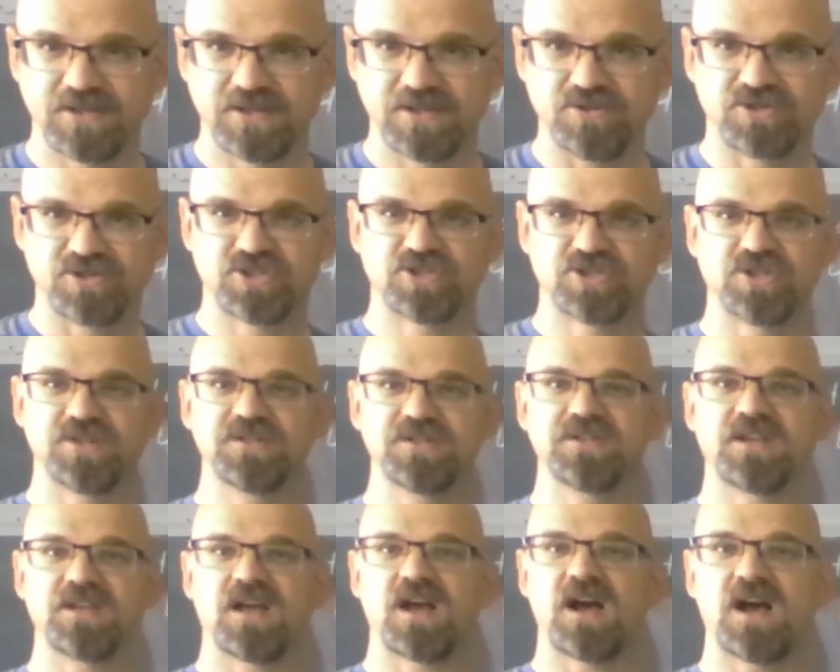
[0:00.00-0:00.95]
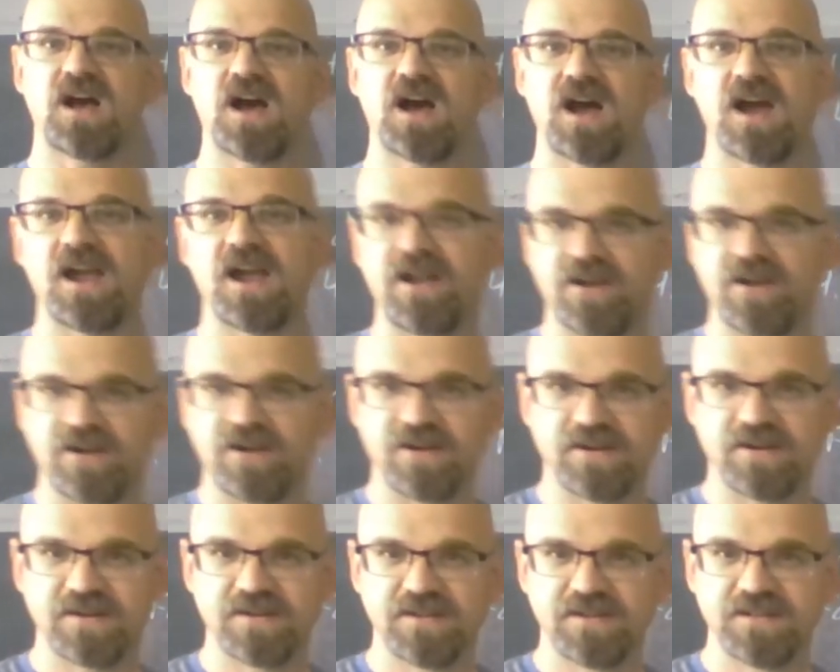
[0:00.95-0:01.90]
You shouldn't
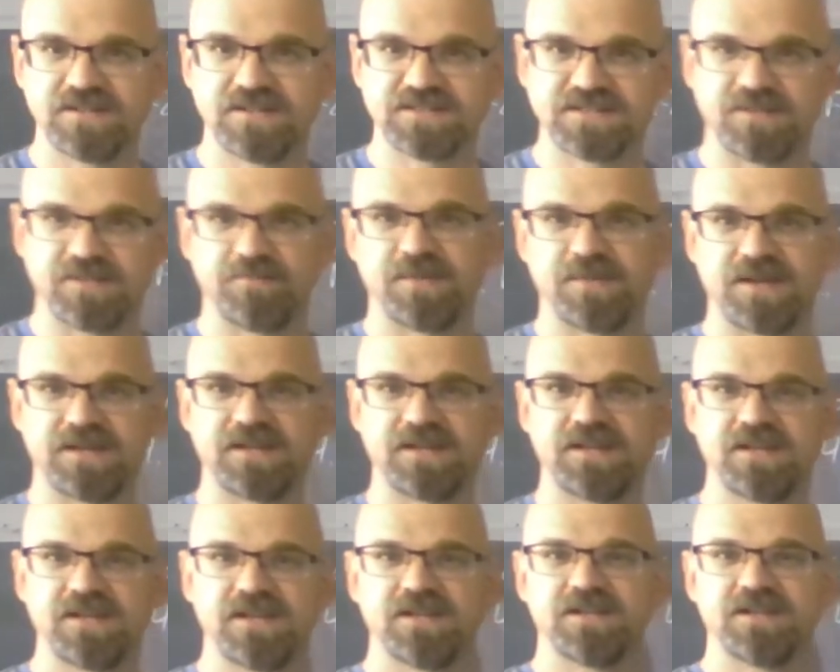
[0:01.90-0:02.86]
hire somebody